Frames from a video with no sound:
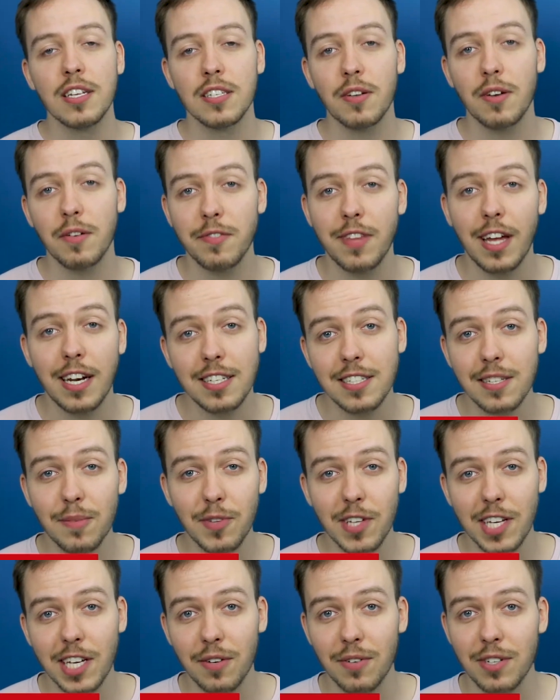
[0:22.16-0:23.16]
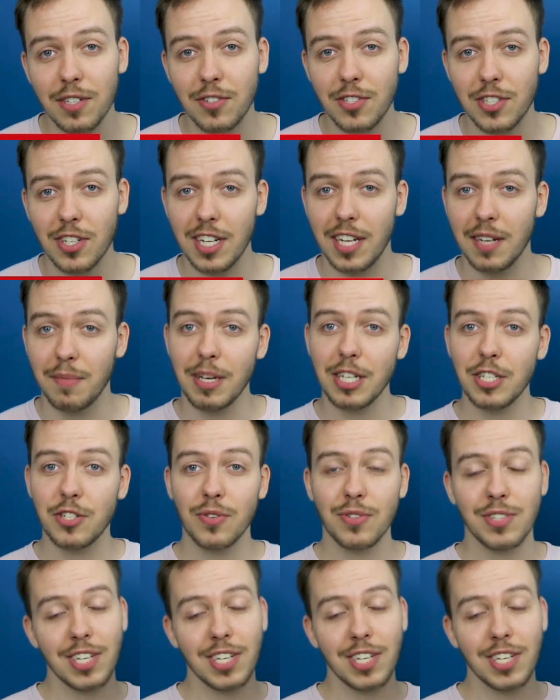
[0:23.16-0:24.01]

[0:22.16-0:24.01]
So if that is something you're interested in, make sure